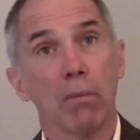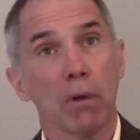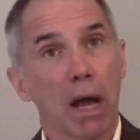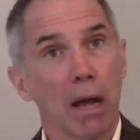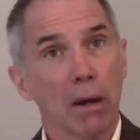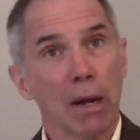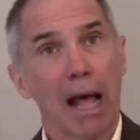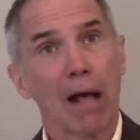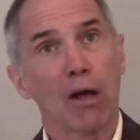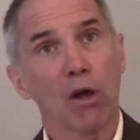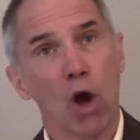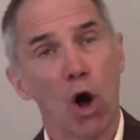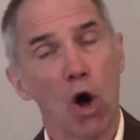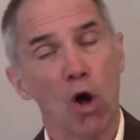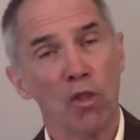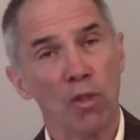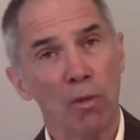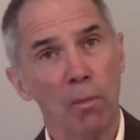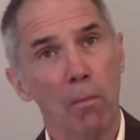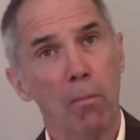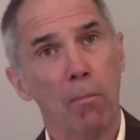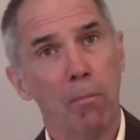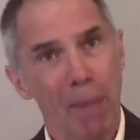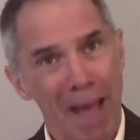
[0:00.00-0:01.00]
"I'll call
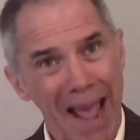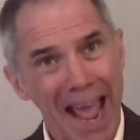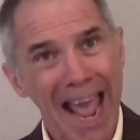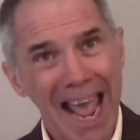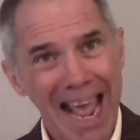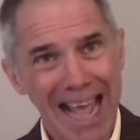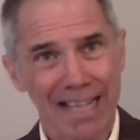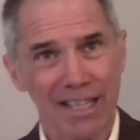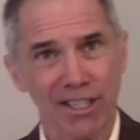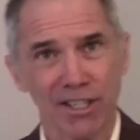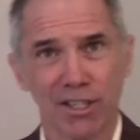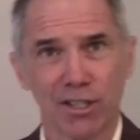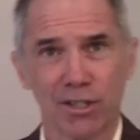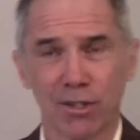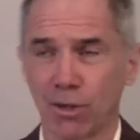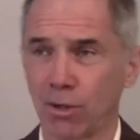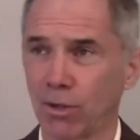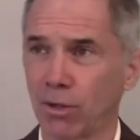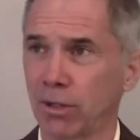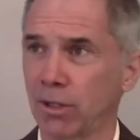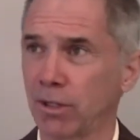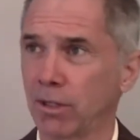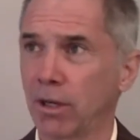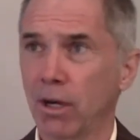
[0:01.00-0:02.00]
them pants,
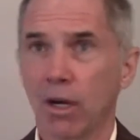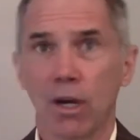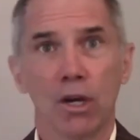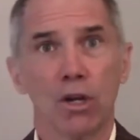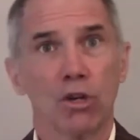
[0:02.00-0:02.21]
or